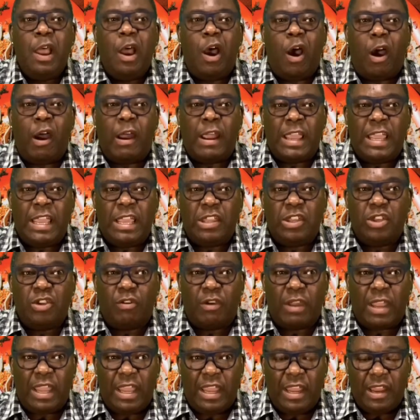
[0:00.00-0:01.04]
are in
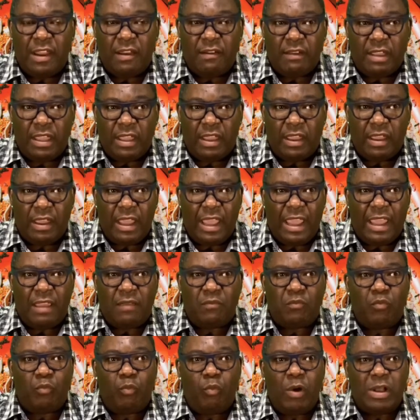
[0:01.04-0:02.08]
your area
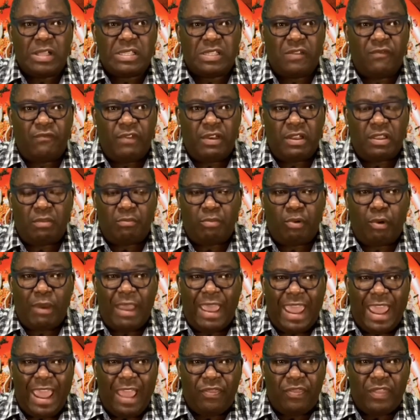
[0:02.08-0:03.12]
and what's available
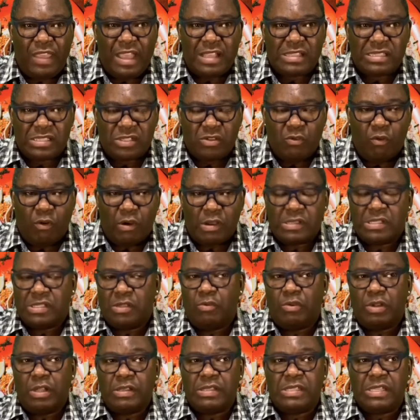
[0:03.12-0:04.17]
at that store. So
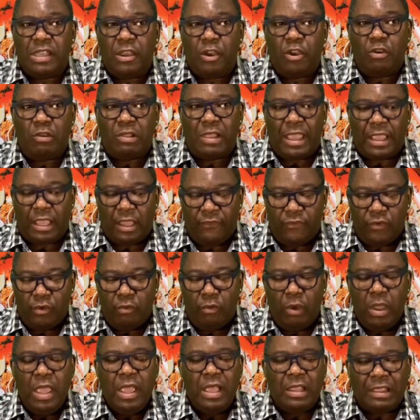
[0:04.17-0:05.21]
it'll tell you like if you
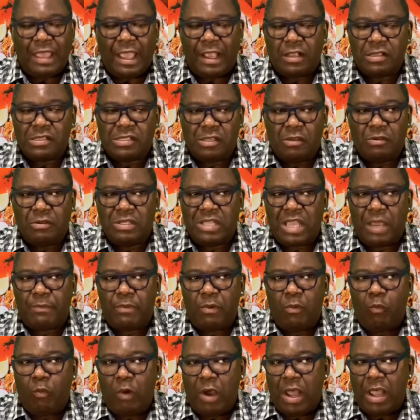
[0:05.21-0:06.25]
like a certain type of
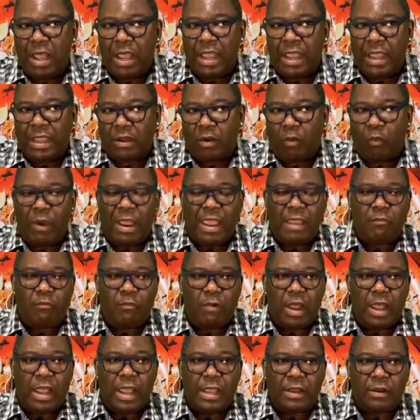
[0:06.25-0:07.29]
wine, a white
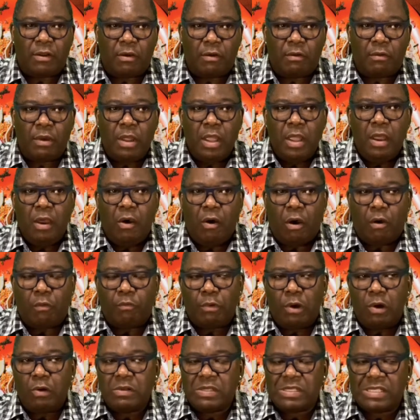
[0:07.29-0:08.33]
wine or or
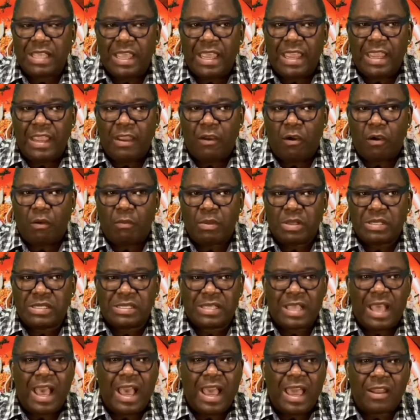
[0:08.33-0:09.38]
rosé or
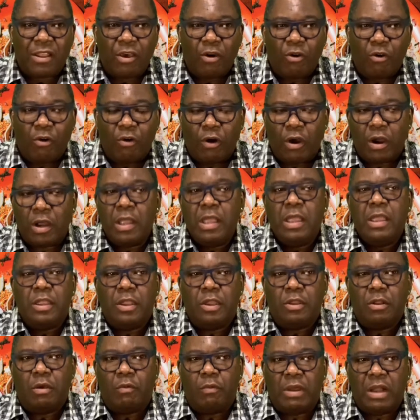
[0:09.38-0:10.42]
moscato or
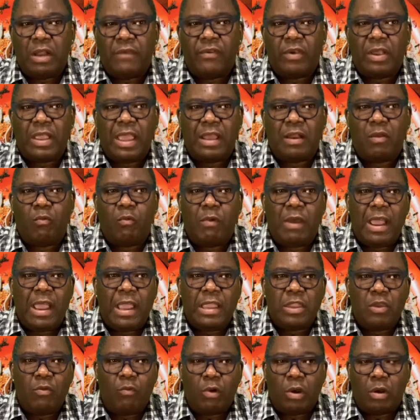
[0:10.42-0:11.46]
you know whatever kind of
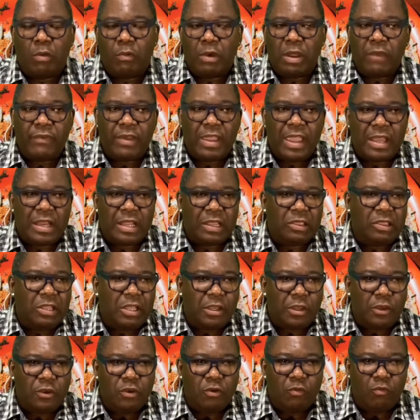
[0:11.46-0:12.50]
wine you want or whatever kind of
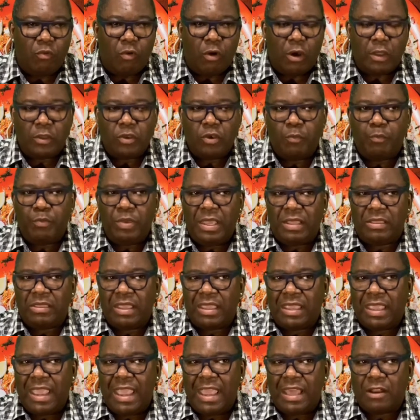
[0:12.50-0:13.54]
liquor you want. You pick the
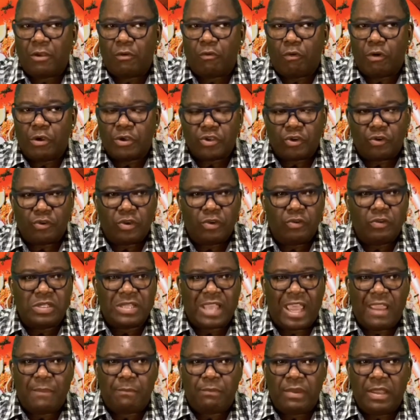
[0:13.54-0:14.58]
categories or you
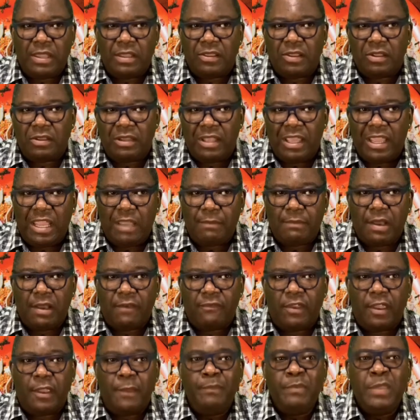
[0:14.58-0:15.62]
type in the name of
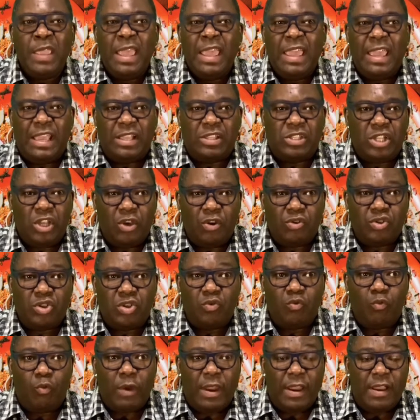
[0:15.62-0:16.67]
it. It tells you
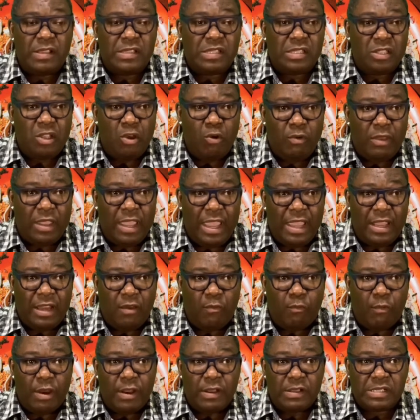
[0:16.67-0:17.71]
where it's
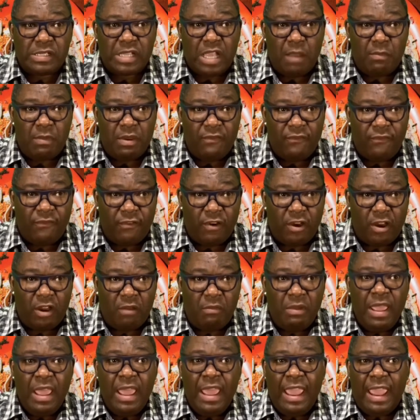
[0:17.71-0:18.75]
located, where it's coming
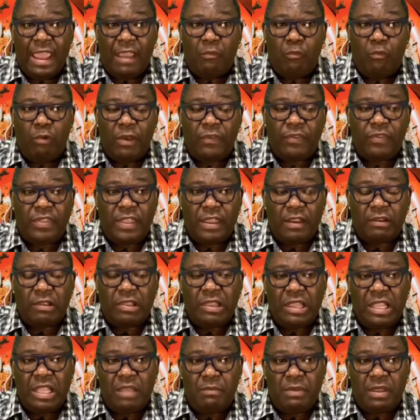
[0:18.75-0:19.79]
from, and what their
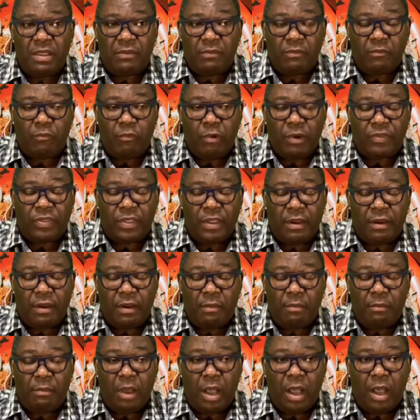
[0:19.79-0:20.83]
limit, what
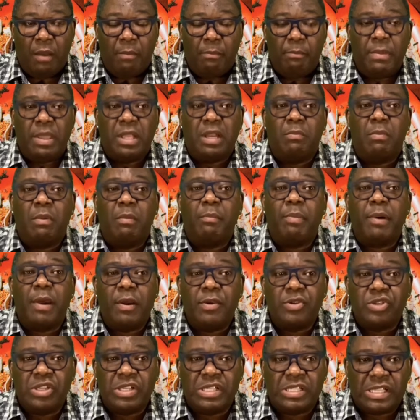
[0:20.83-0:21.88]
their uh, minimum
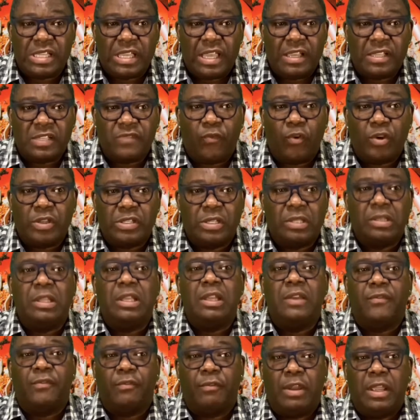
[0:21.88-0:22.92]
purchase is for
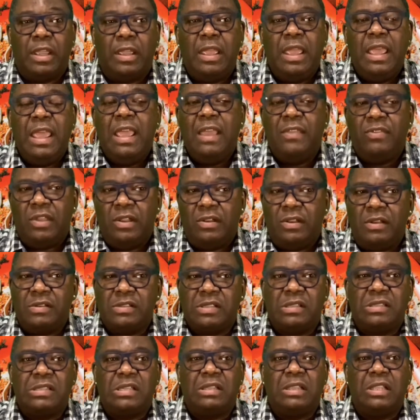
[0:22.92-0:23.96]
delivery. Then there's
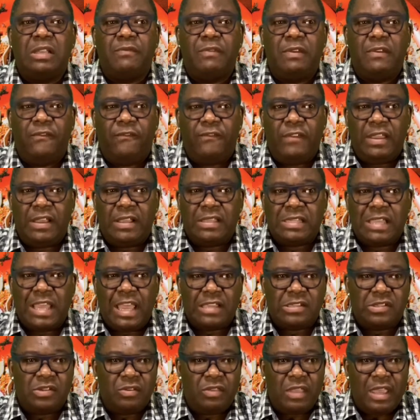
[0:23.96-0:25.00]
a delivery fee
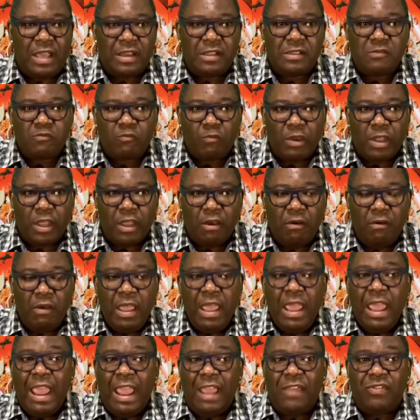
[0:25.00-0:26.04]
attached to that as well.
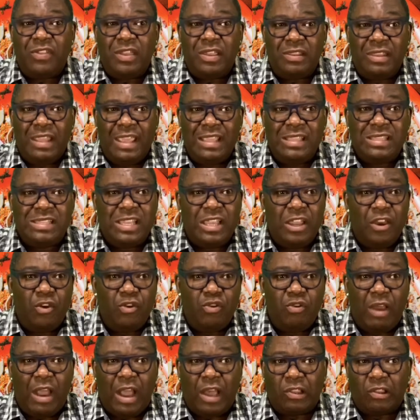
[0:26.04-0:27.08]
And then they tell
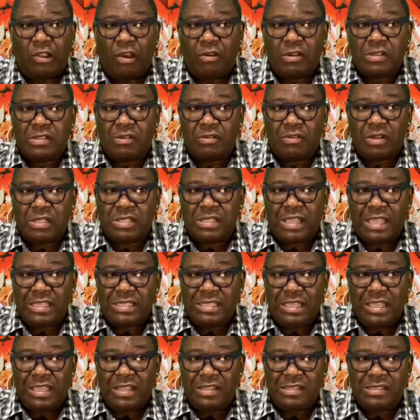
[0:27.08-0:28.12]
you how long it's going to take to
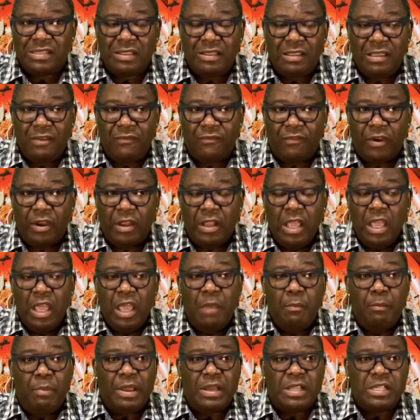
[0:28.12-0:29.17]
get it delivered.
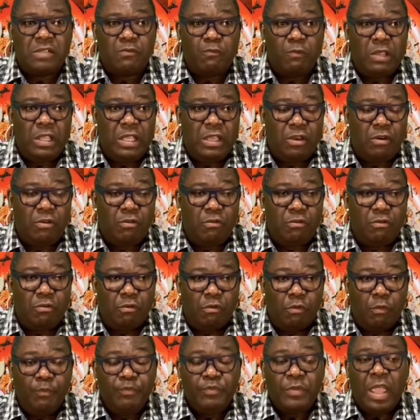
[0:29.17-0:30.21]
But it's really
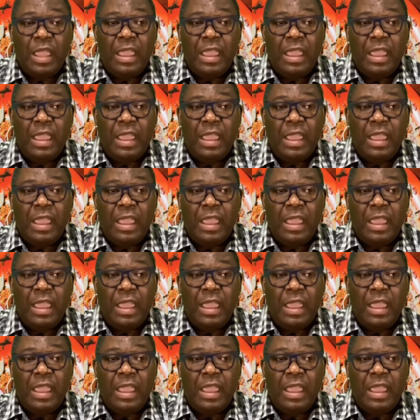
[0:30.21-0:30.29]
cool.